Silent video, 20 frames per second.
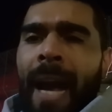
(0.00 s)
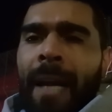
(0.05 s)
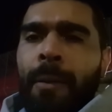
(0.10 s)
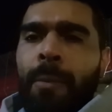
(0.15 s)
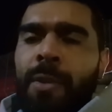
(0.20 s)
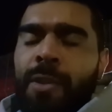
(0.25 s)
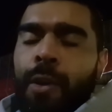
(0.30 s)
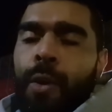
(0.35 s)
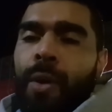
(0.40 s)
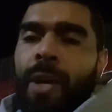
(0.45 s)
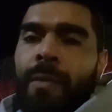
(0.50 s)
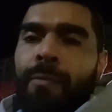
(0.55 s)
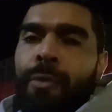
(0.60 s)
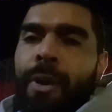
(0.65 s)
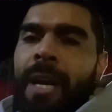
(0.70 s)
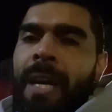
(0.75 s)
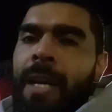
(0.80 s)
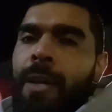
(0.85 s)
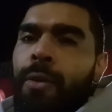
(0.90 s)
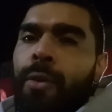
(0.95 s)
and he was looking
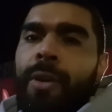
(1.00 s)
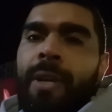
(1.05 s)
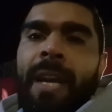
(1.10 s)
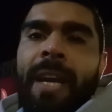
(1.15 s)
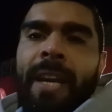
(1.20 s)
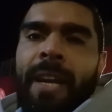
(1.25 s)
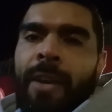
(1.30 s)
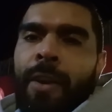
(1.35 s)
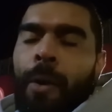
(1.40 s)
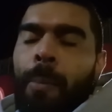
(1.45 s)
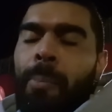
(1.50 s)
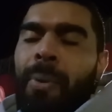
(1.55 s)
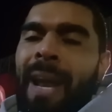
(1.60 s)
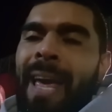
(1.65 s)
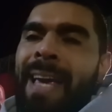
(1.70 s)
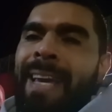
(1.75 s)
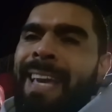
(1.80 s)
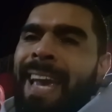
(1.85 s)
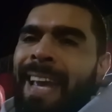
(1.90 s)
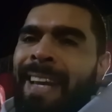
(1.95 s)
really good, linking up
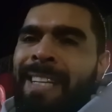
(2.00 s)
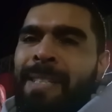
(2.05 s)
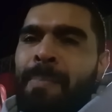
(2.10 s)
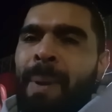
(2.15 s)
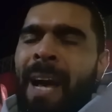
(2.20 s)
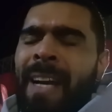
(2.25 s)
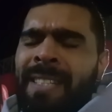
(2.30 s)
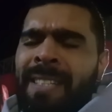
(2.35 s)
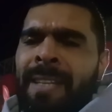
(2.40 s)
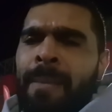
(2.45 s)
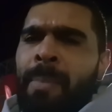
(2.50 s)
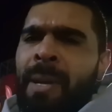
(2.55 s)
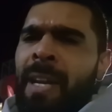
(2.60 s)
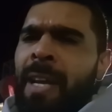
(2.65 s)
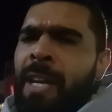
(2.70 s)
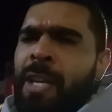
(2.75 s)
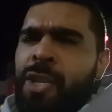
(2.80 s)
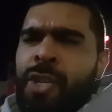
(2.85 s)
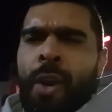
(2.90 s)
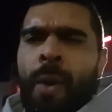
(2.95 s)
play, getting his passing
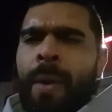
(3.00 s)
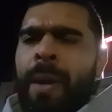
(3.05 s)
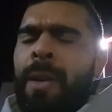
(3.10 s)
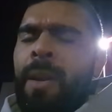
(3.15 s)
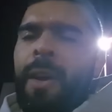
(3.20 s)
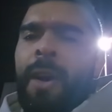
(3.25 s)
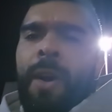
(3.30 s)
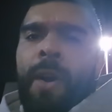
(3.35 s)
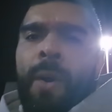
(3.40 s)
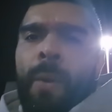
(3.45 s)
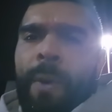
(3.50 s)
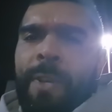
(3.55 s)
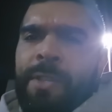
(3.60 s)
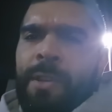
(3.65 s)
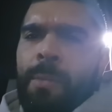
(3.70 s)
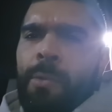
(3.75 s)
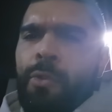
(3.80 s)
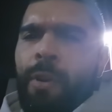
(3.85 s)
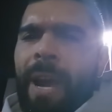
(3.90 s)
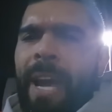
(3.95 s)
ability showing with
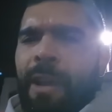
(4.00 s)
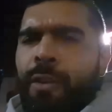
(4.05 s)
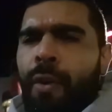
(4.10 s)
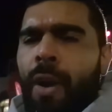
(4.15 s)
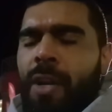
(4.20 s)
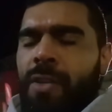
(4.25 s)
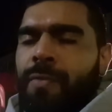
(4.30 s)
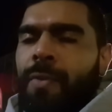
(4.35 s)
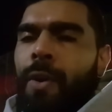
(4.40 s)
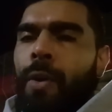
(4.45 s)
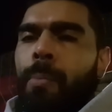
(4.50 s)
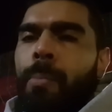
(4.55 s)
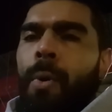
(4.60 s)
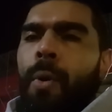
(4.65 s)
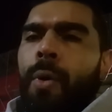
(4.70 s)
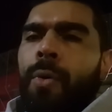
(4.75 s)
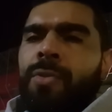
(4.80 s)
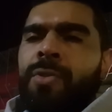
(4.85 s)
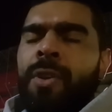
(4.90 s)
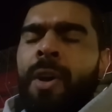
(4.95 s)
some great crossfield
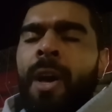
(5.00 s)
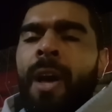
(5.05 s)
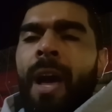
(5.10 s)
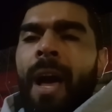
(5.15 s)
balls.